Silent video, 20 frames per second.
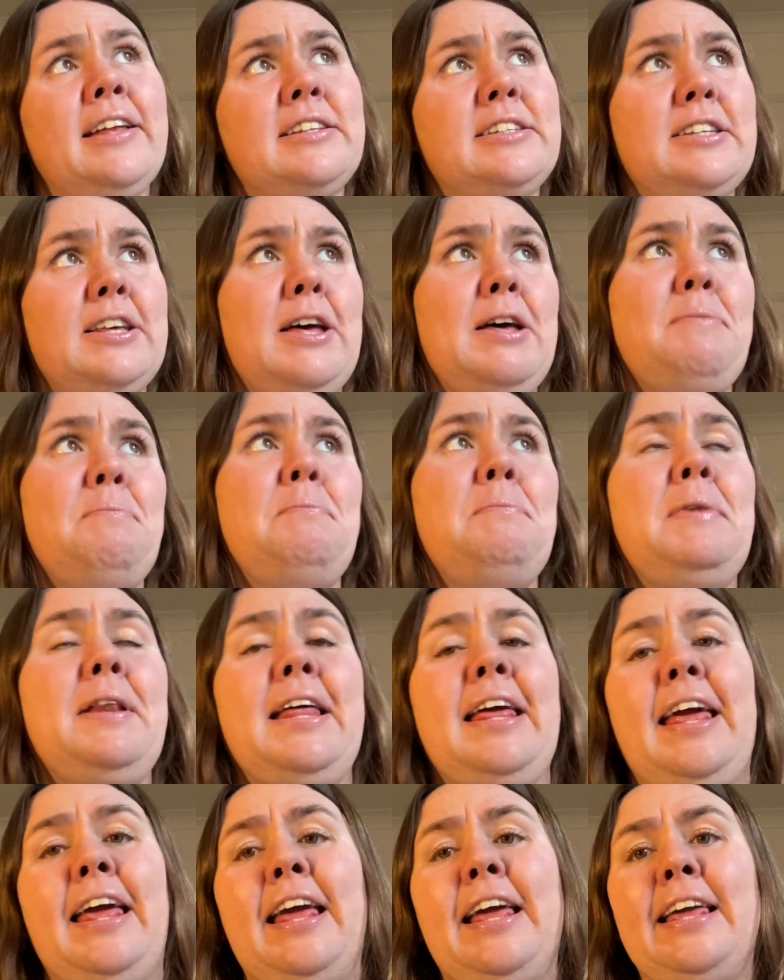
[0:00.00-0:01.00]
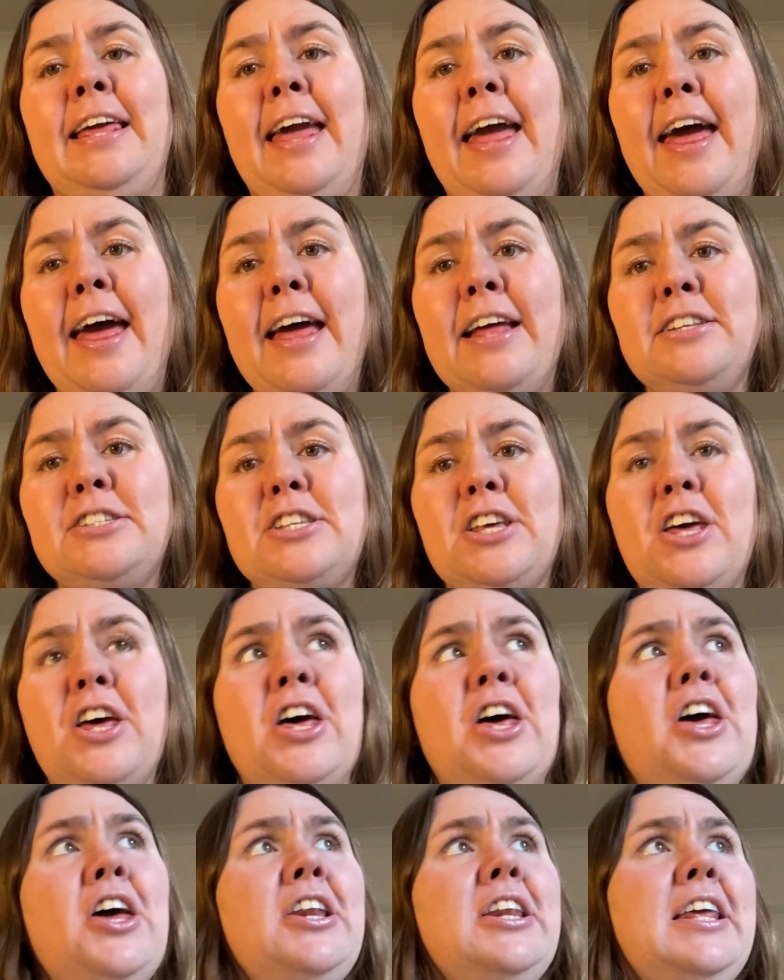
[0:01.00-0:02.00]
tumbling and
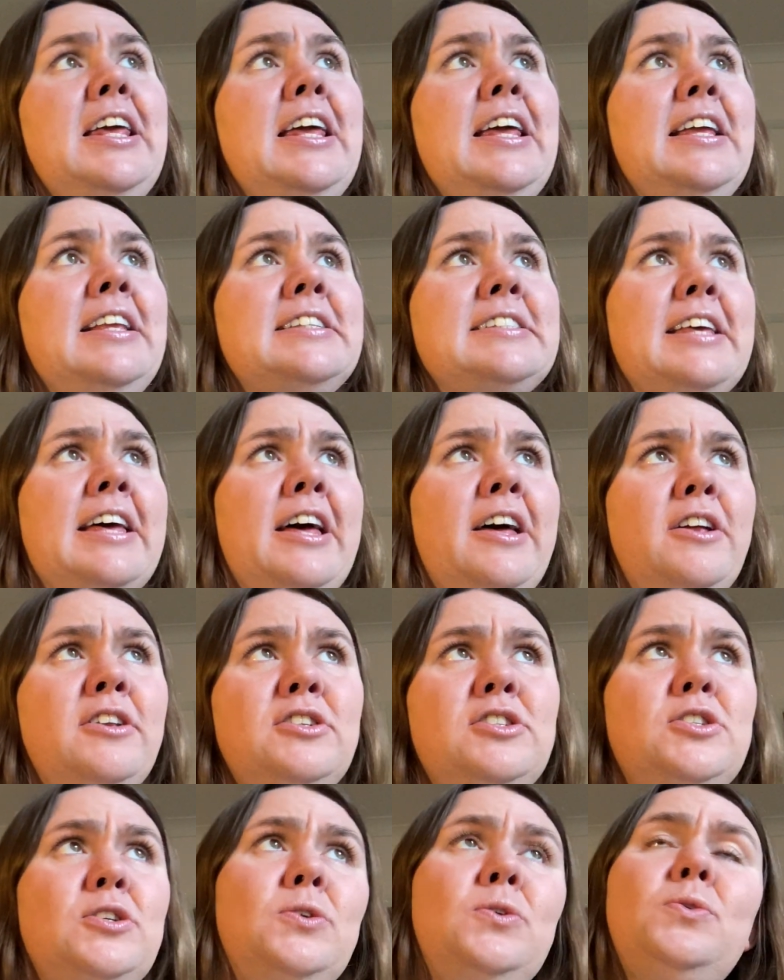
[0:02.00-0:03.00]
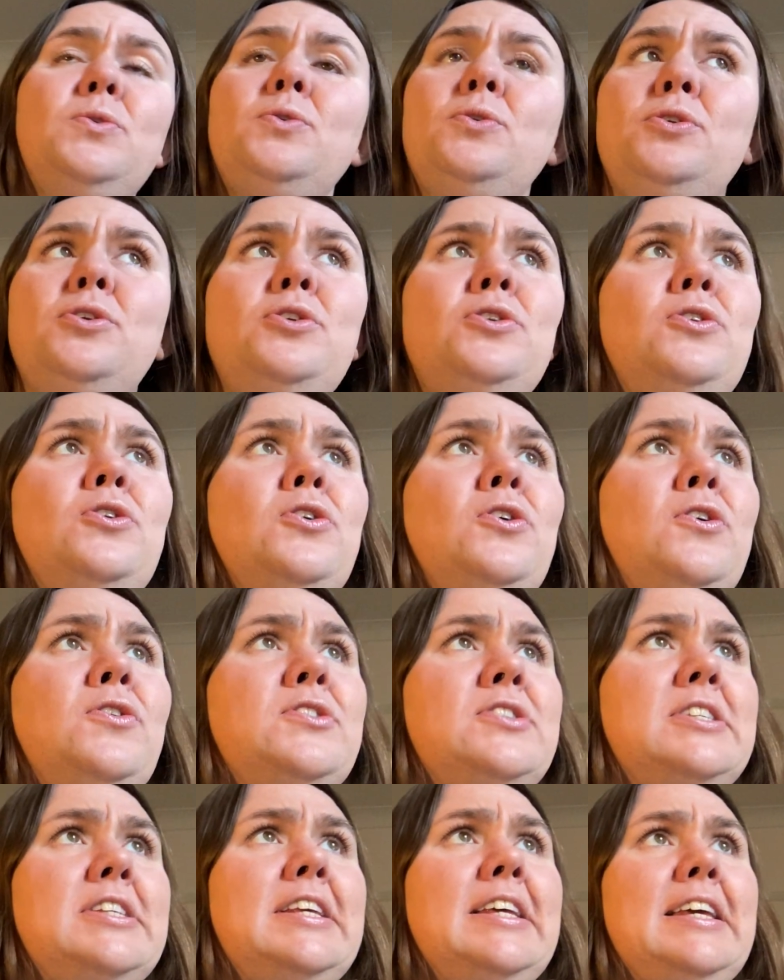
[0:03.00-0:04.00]
turning down to the North
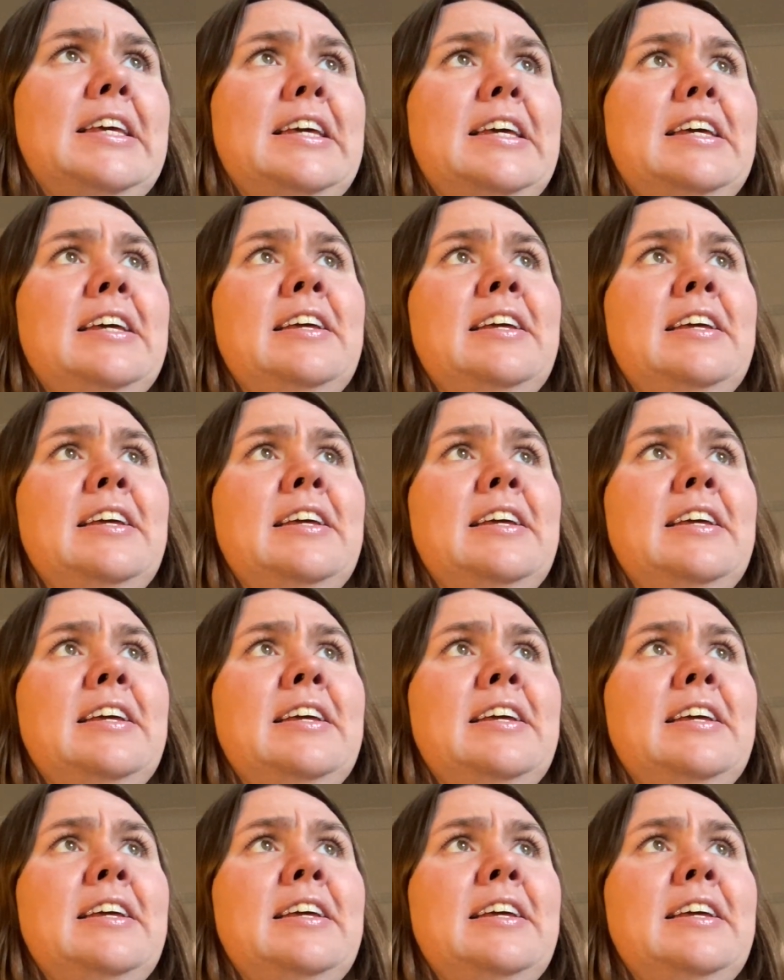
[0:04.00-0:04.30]
Sea,